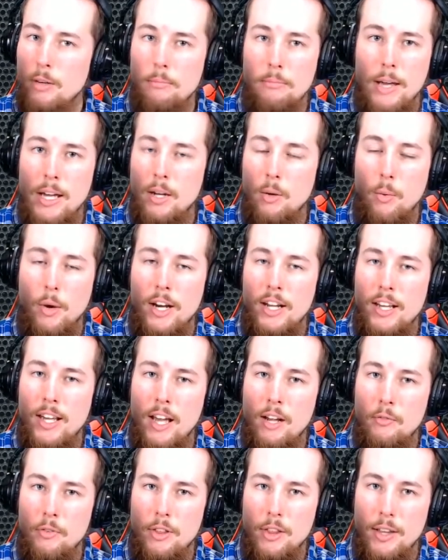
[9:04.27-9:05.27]
make a wedding
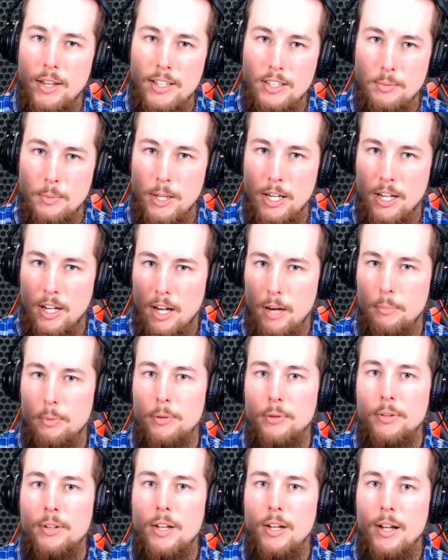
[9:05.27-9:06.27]
cake for the lesbian
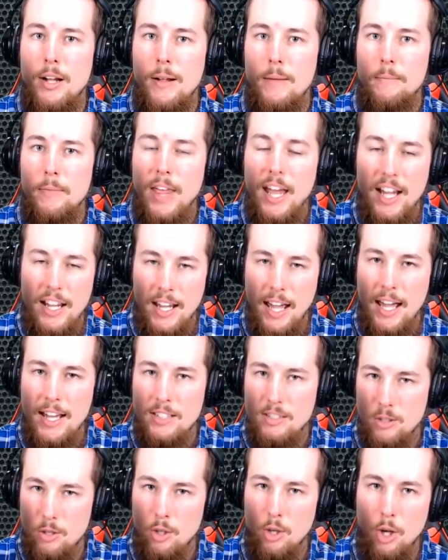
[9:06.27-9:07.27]
couple. That
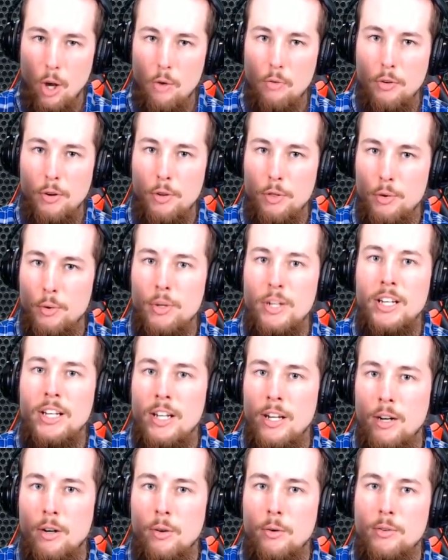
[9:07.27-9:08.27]
case took over 3
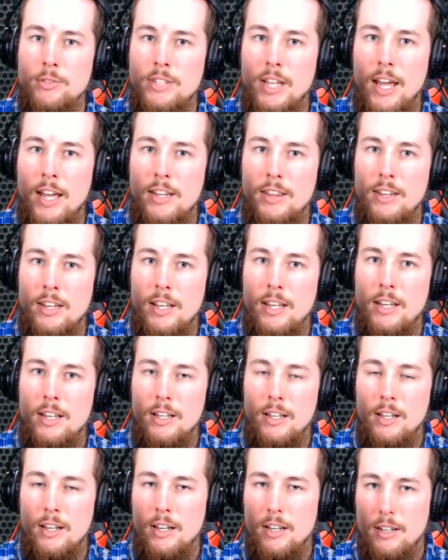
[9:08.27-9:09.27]
years and
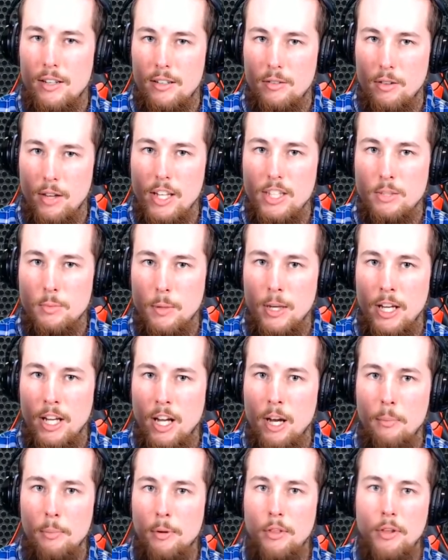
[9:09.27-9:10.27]
the lesbian
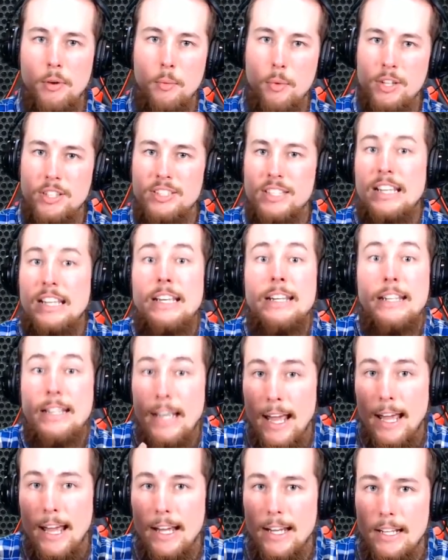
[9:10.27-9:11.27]
couple that was
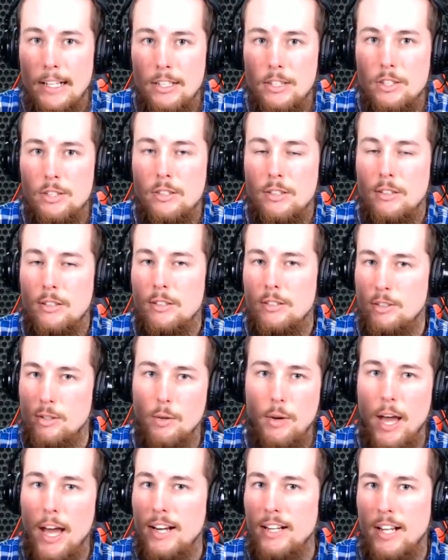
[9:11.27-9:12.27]
engaged
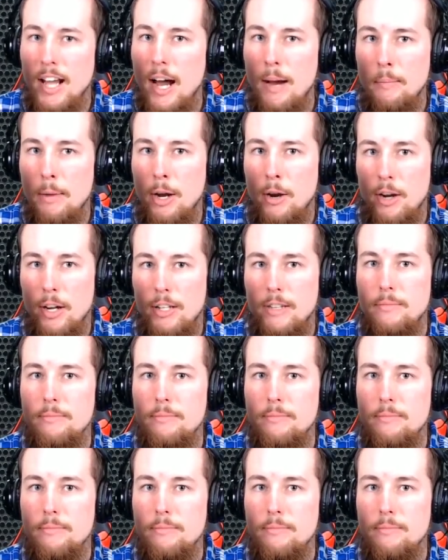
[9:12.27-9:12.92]
still hadn't got married.